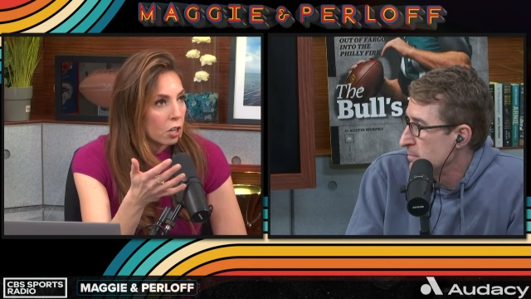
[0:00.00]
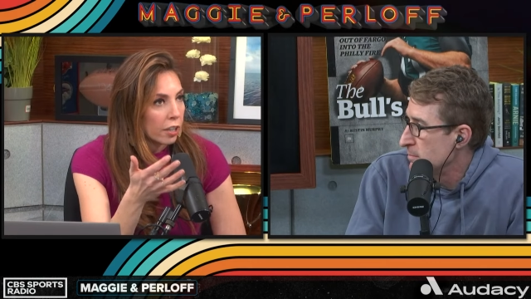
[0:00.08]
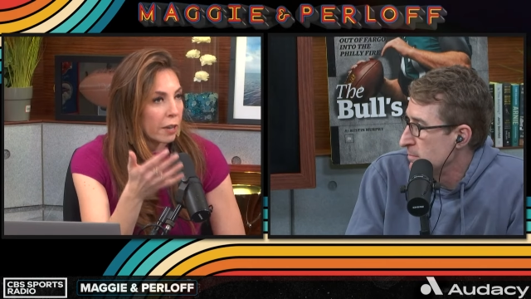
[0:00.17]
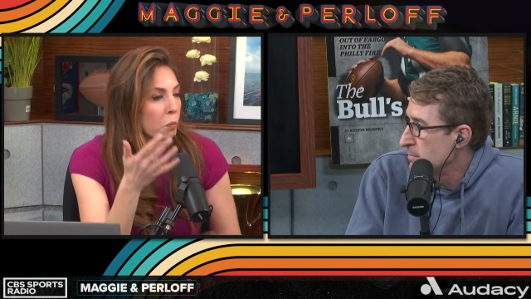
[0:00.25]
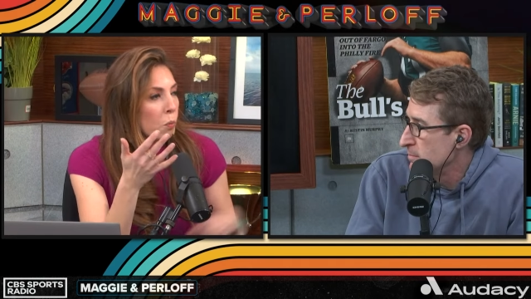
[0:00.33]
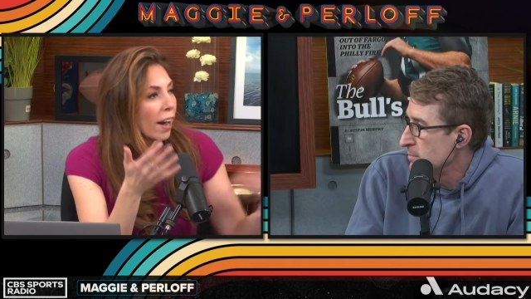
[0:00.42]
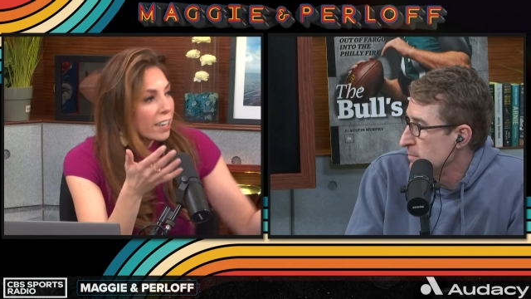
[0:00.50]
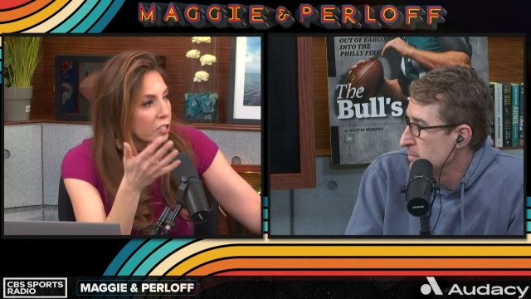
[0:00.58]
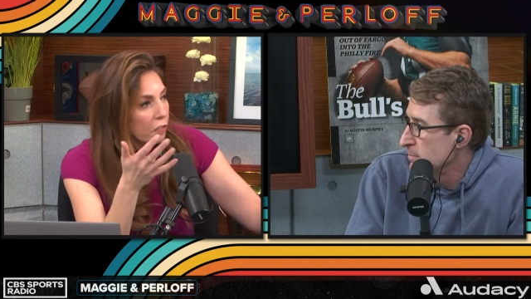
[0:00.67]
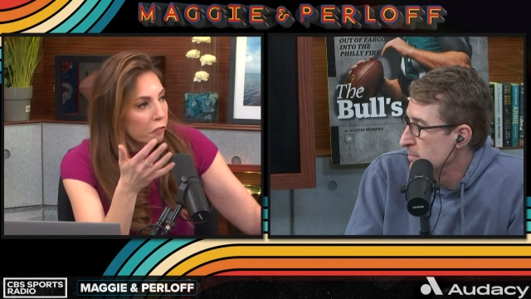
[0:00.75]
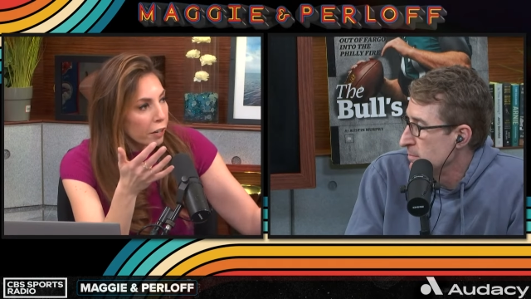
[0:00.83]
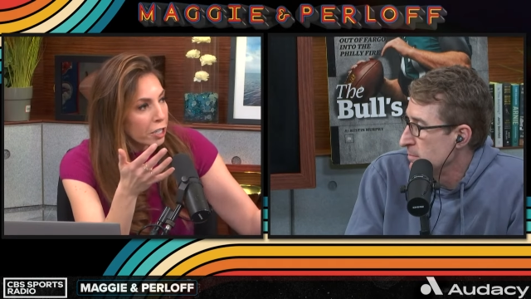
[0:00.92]
Speaker 1: Like, why
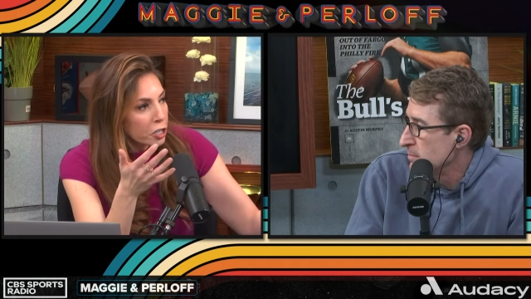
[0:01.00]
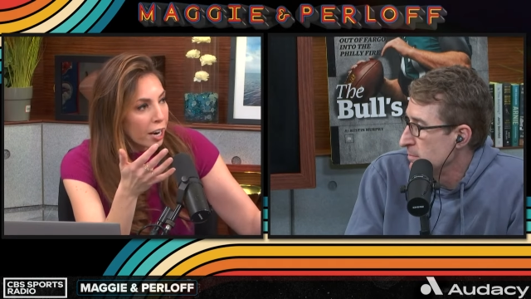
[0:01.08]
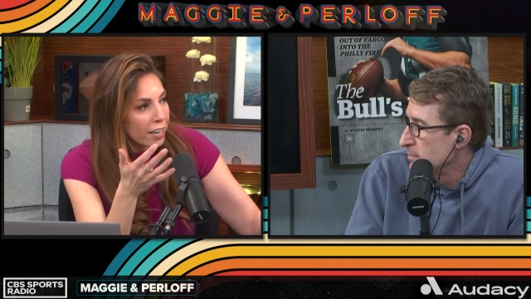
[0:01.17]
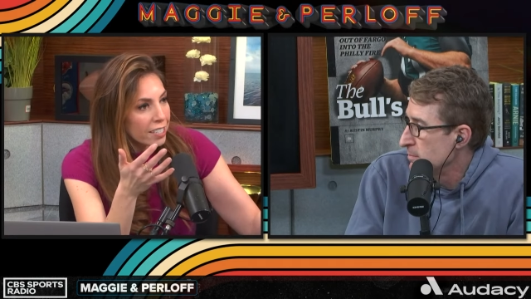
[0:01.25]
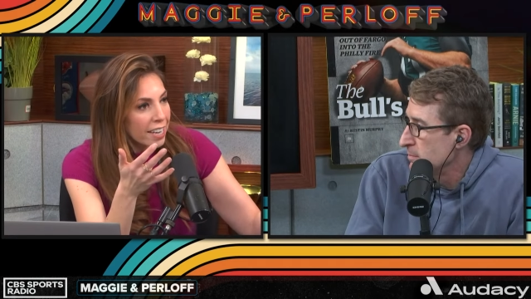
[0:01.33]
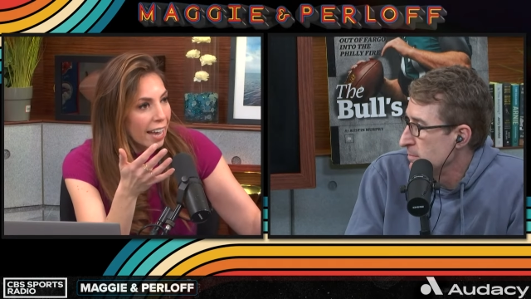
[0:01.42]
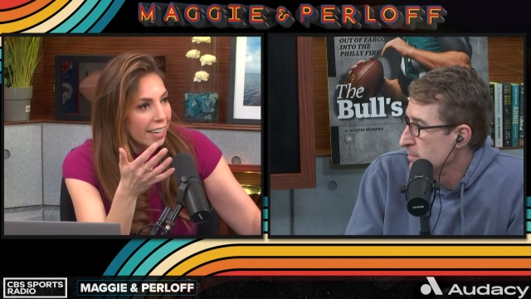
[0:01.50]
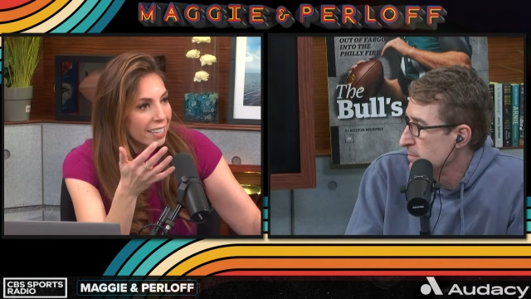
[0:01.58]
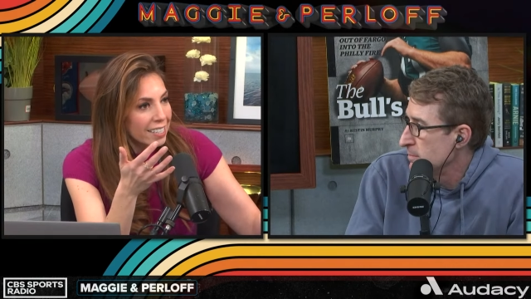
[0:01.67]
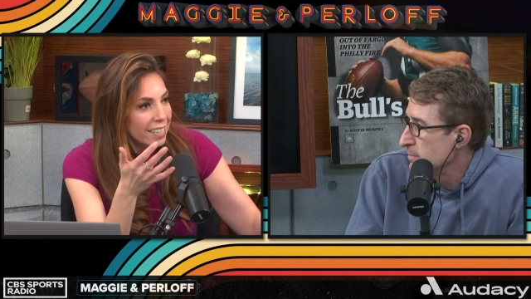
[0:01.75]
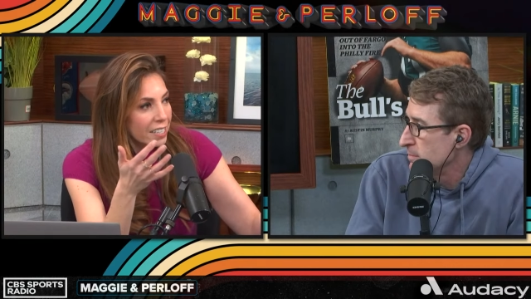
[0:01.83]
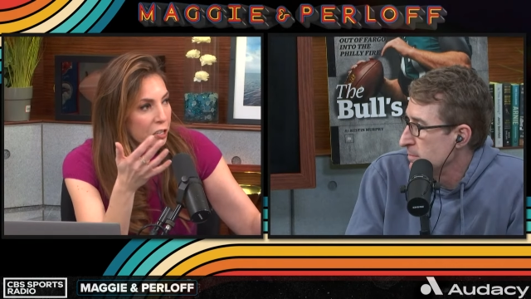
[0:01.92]
does the franchise tag
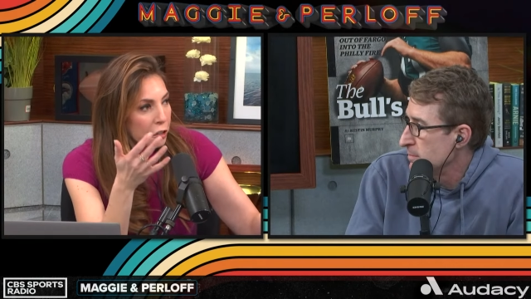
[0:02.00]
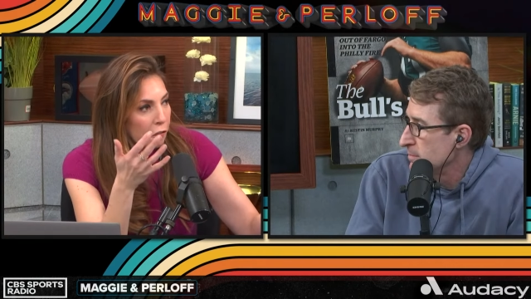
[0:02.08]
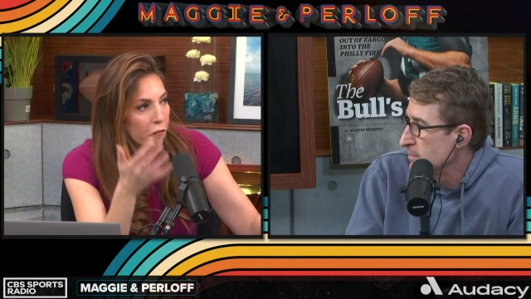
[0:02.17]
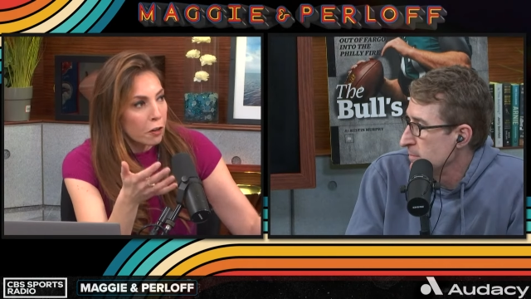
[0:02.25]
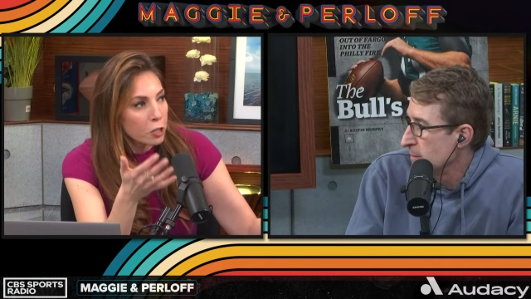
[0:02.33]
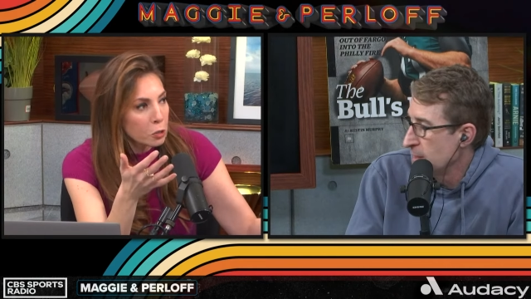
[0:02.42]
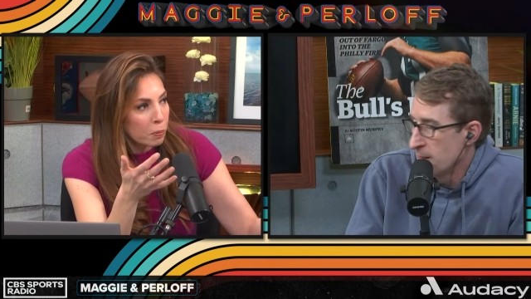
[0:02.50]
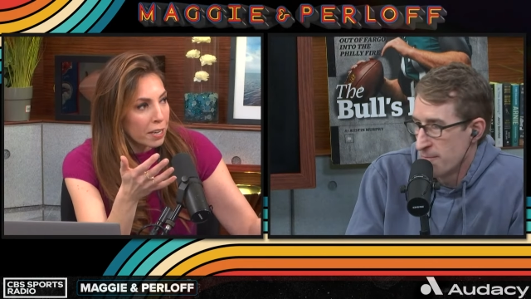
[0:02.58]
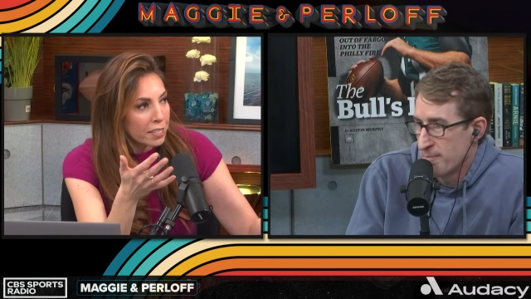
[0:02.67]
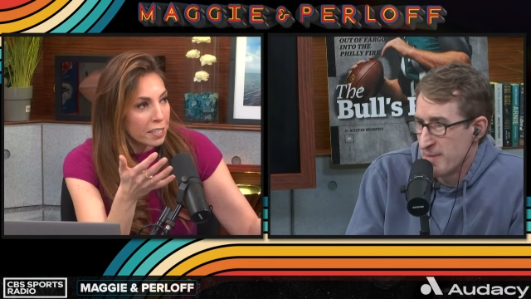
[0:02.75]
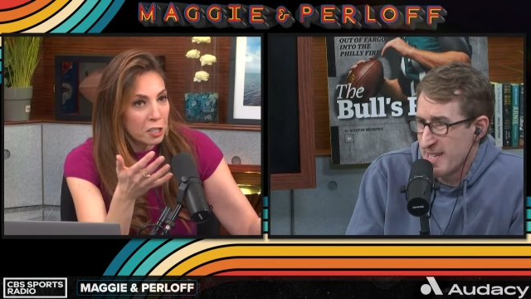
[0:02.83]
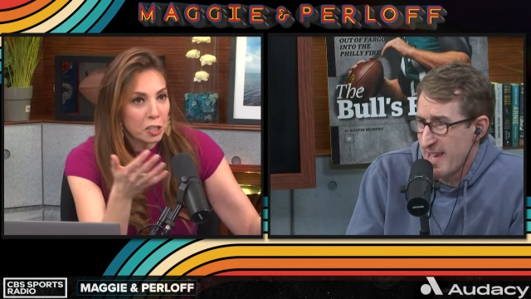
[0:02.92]
exist in the first
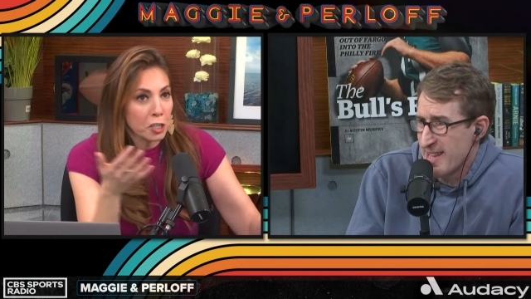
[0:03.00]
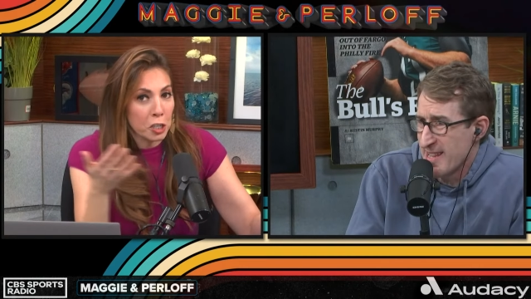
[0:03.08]
place? It's they, to